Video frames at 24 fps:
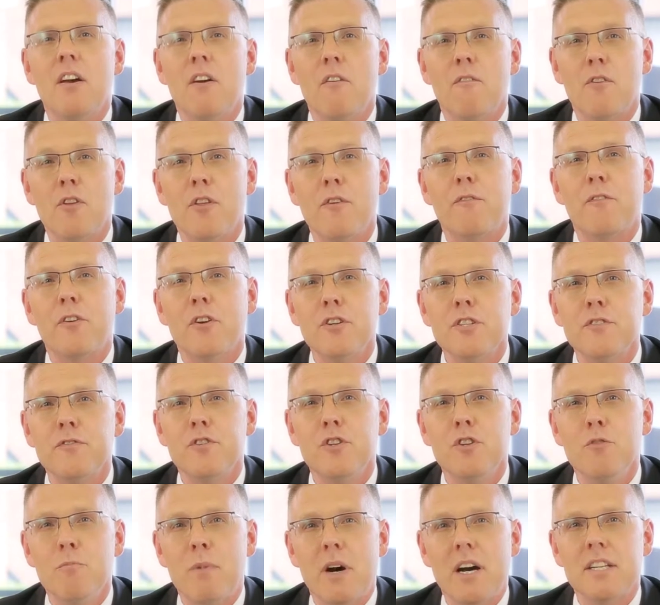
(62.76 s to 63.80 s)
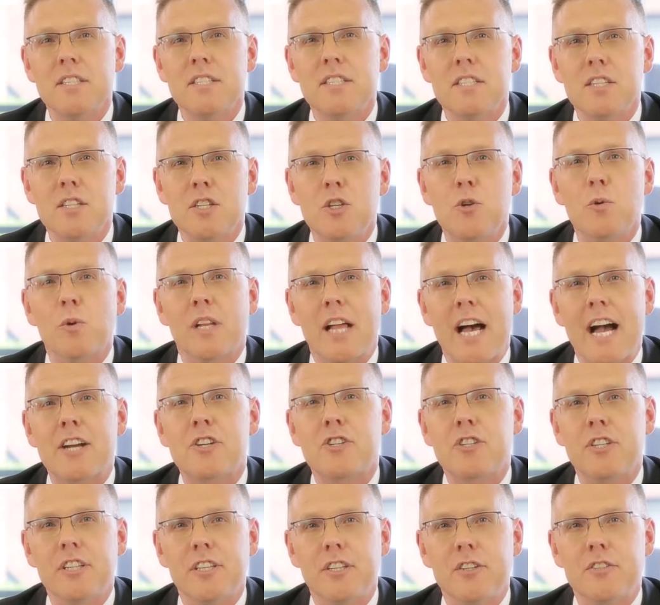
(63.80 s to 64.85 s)
For the first few months, you will
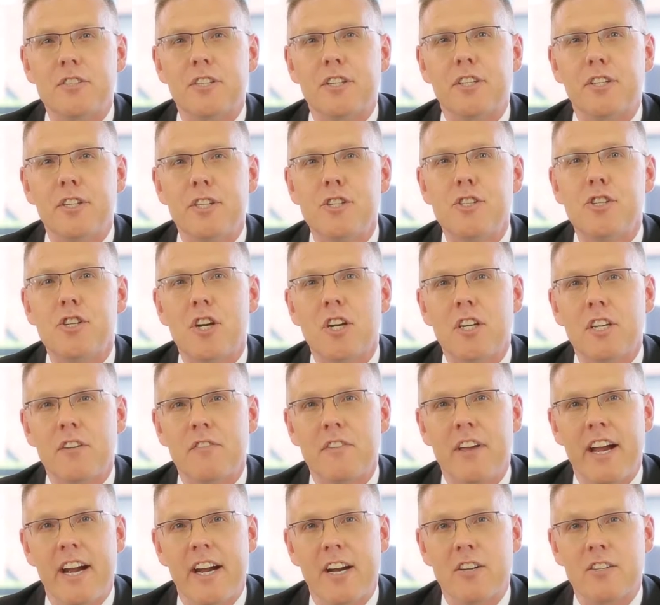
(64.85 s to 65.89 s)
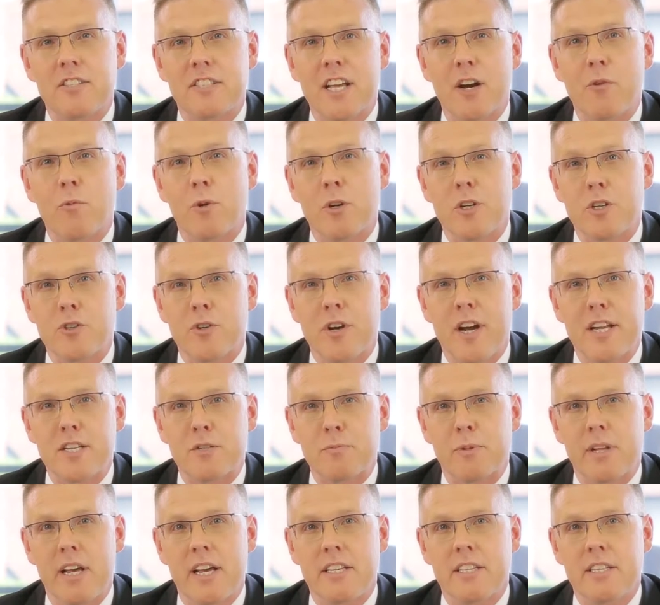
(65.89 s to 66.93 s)
actually lose a good chunk of the hairs that were
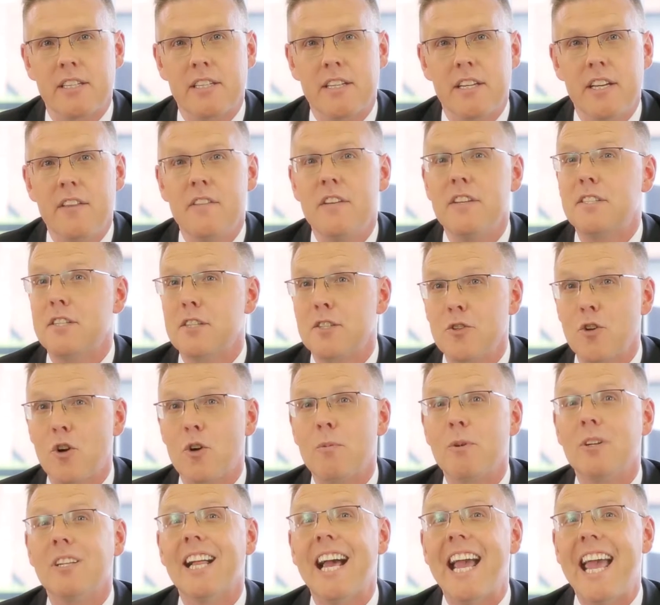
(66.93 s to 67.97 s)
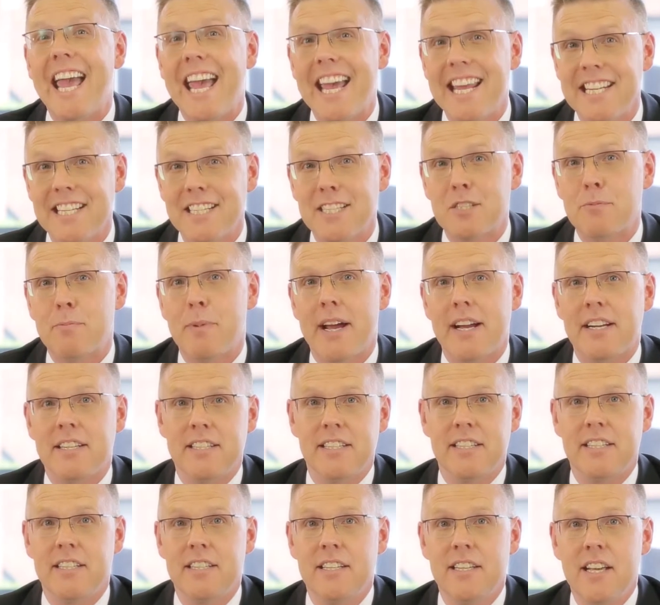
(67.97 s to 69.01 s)
transplanted. This is normal and
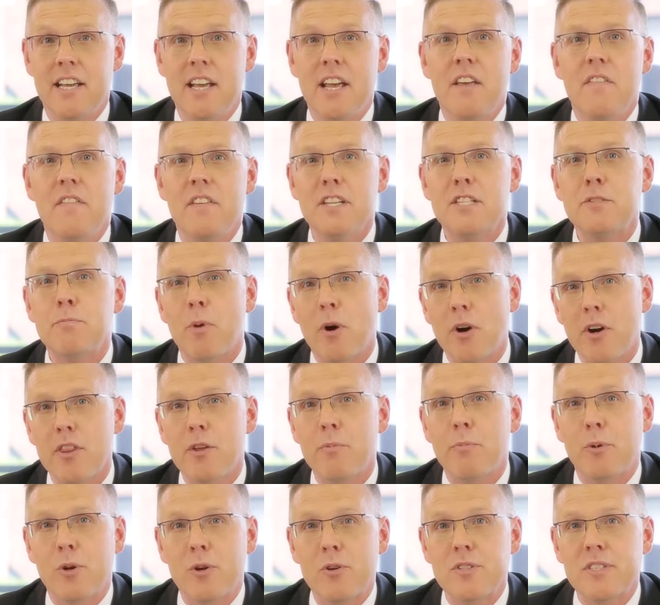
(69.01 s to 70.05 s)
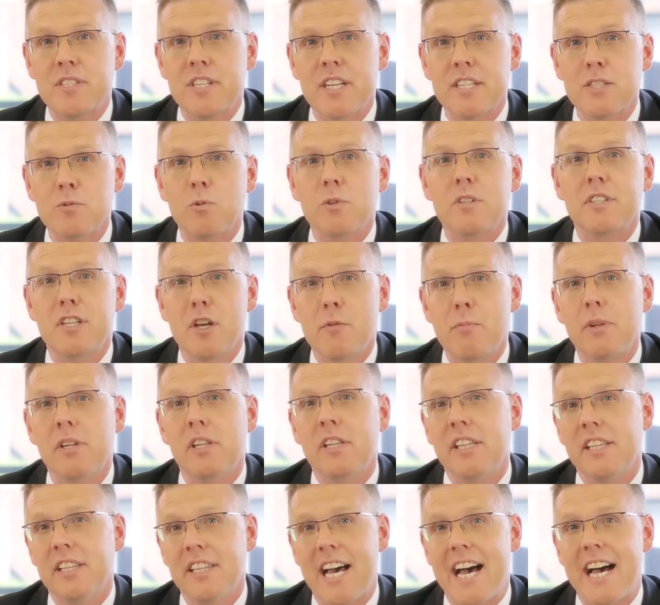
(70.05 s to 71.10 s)
expected. This part of the process will
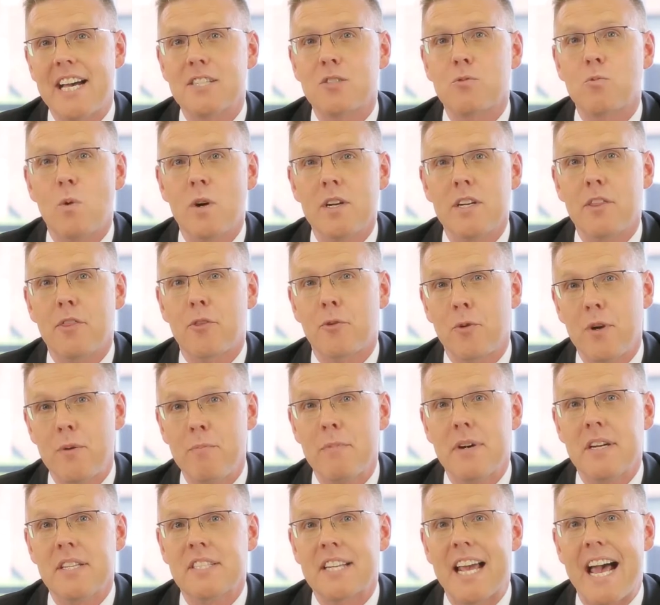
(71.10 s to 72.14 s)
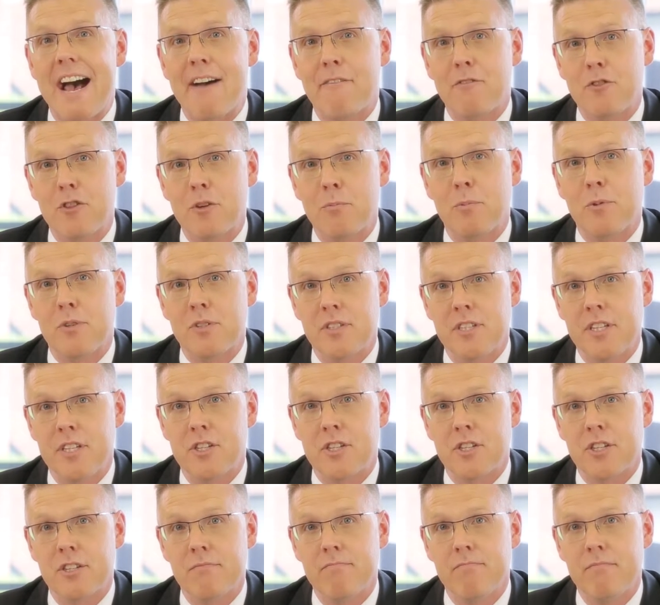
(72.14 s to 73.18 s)
typically last 1 to 3 months after the
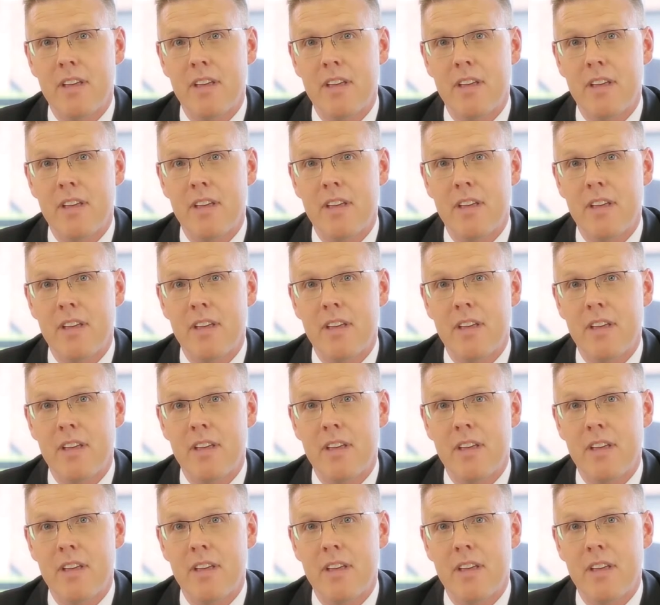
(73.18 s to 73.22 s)
procedure.